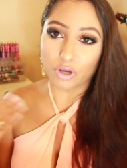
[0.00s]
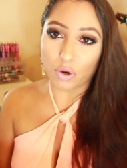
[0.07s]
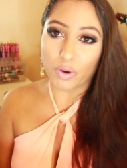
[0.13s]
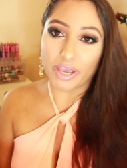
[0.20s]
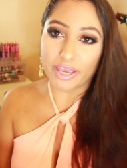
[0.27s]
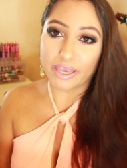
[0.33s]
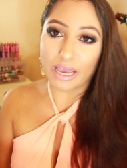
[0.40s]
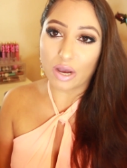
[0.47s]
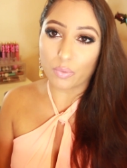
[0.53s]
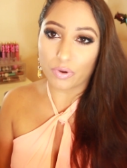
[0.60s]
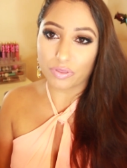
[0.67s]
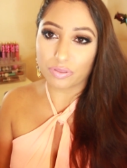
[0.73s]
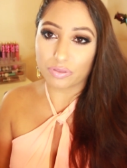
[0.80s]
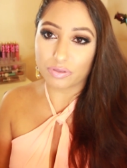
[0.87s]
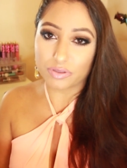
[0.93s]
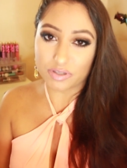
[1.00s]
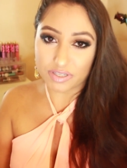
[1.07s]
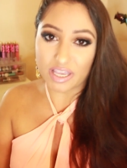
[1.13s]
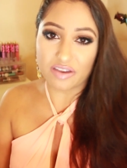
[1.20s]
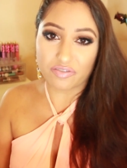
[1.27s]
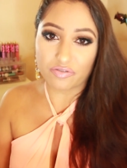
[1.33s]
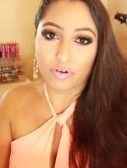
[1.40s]
go hang out with
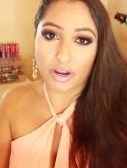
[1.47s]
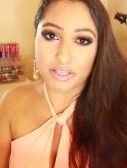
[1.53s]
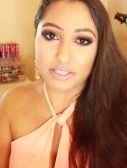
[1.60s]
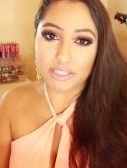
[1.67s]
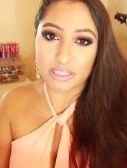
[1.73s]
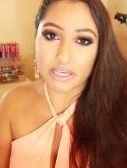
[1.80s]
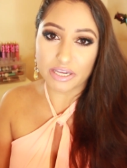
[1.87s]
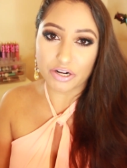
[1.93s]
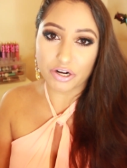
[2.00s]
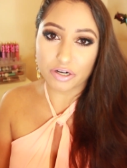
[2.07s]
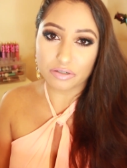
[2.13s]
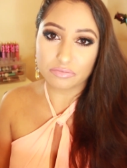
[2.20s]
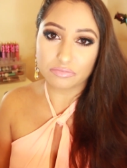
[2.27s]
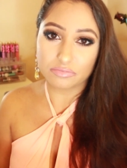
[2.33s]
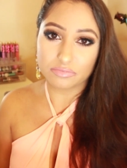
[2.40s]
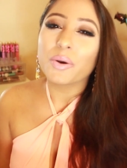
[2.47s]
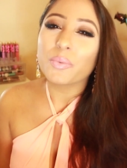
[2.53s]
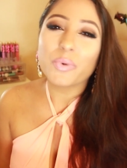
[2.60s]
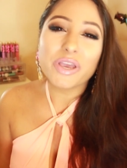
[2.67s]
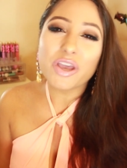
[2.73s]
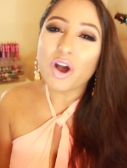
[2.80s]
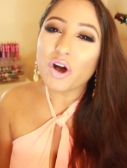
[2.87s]
said friends later.
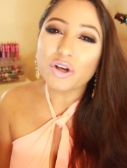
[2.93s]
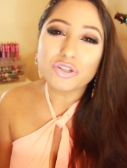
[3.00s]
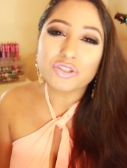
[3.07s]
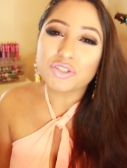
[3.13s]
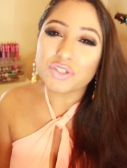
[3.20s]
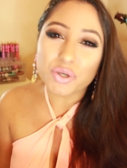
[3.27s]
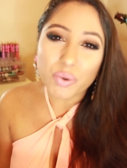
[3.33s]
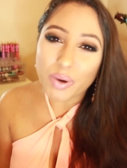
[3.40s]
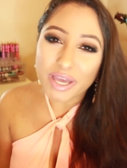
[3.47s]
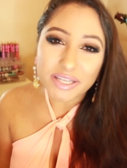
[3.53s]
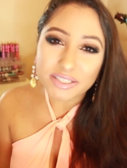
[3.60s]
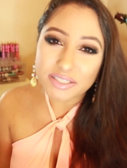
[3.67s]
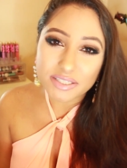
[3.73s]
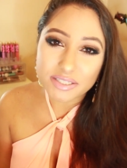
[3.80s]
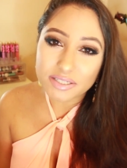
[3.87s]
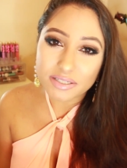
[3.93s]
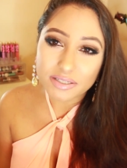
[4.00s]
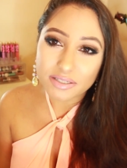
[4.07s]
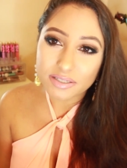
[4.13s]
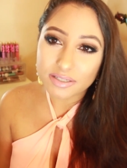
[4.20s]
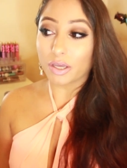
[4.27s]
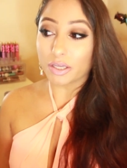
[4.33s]
We all do it.
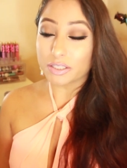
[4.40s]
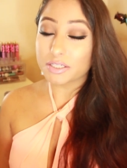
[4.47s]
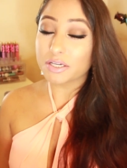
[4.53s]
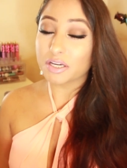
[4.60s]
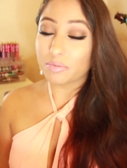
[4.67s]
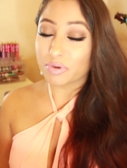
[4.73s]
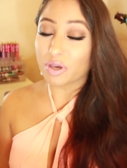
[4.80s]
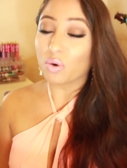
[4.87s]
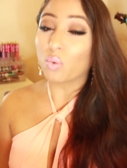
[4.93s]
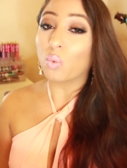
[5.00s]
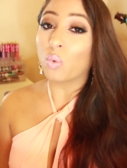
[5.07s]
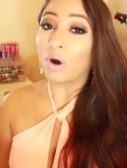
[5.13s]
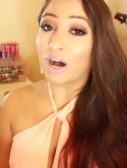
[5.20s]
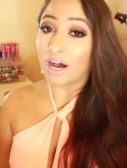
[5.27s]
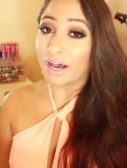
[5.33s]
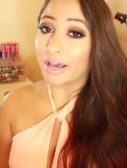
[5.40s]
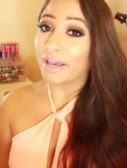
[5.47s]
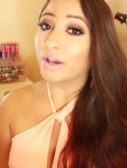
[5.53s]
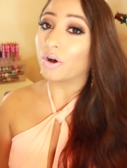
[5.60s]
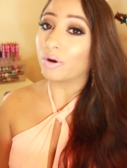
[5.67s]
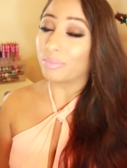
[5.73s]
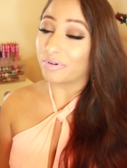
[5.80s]
It's gonna be a
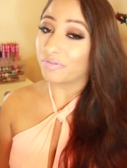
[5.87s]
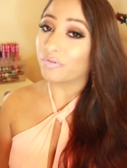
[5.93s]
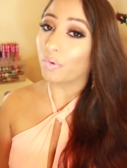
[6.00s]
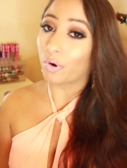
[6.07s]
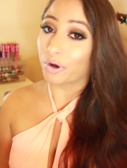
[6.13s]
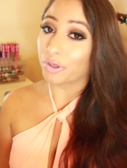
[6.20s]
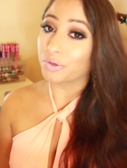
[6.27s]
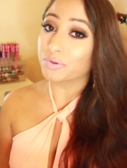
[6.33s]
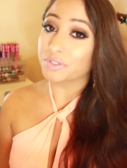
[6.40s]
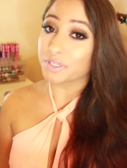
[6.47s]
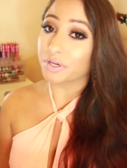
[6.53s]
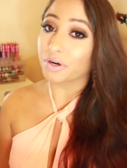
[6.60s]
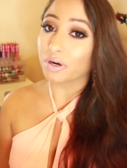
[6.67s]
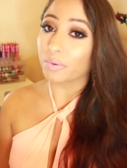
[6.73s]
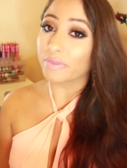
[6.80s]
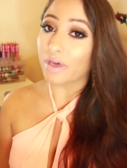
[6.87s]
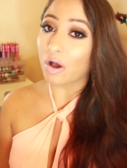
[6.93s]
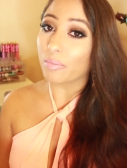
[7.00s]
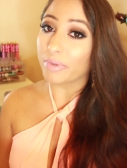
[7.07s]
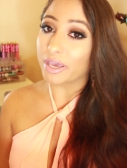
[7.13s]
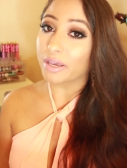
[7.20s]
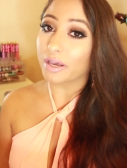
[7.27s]
while before you see her
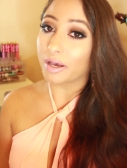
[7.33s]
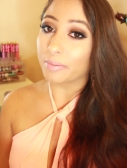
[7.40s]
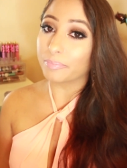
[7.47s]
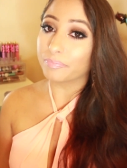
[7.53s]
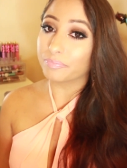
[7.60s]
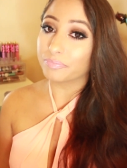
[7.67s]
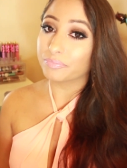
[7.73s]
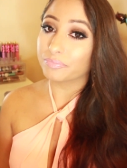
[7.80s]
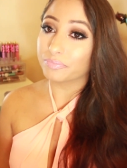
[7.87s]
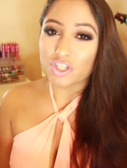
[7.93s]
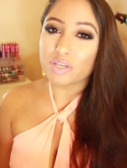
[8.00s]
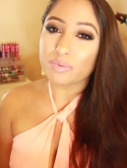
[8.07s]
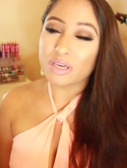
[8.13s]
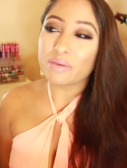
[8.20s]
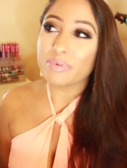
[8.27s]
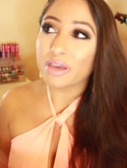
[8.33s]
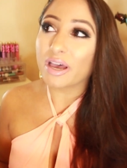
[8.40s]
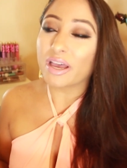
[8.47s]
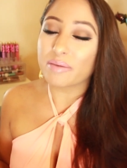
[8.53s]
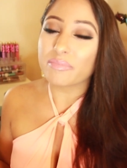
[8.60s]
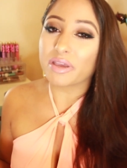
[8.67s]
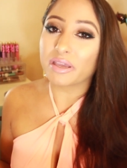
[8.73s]
without makeup. She may be
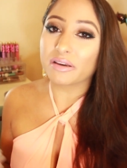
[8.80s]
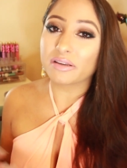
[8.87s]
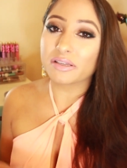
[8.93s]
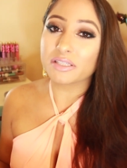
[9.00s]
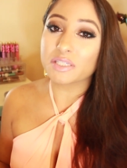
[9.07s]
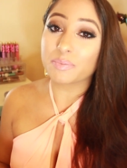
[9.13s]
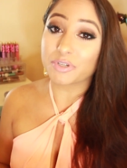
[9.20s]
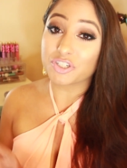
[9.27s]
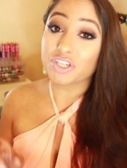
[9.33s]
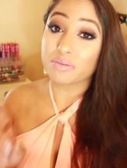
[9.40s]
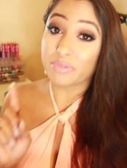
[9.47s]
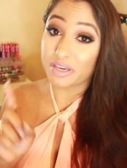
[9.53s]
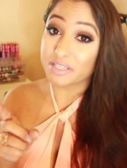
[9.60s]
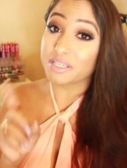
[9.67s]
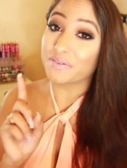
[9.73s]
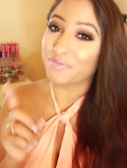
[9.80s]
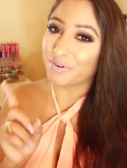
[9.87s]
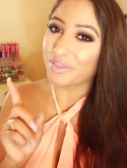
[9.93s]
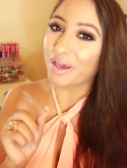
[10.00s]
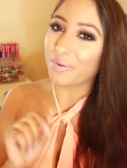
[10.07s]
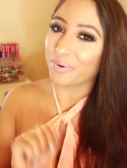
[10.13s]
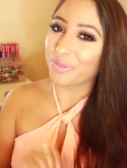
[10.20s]
high maintenance, but she makes up
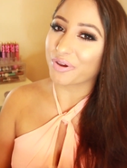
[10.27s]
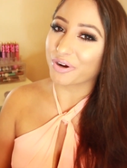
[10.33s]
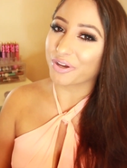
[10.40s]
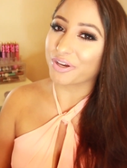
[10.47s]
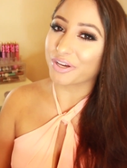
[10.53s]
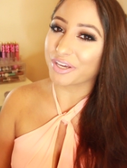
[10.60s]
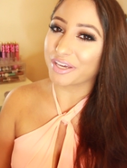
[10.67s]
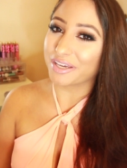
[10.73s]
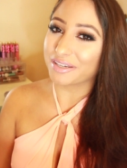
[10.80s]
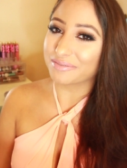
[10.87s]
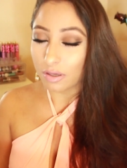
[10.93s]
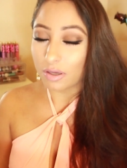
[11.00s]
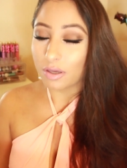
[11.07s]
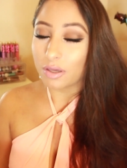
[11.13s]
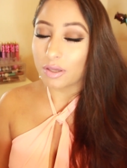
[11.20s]
for that with her cooking.